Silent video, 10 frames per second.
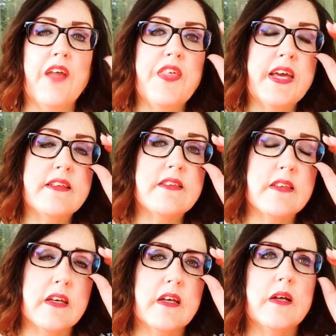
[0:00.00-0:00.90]
I think
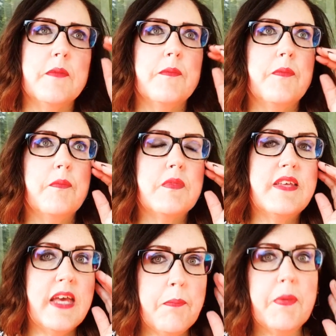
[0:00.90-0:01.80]
it's
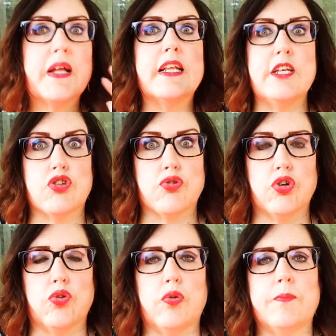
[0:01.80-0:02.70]
typically
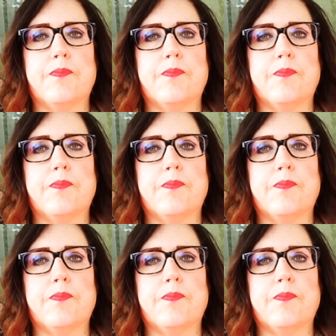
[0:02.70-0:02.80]
true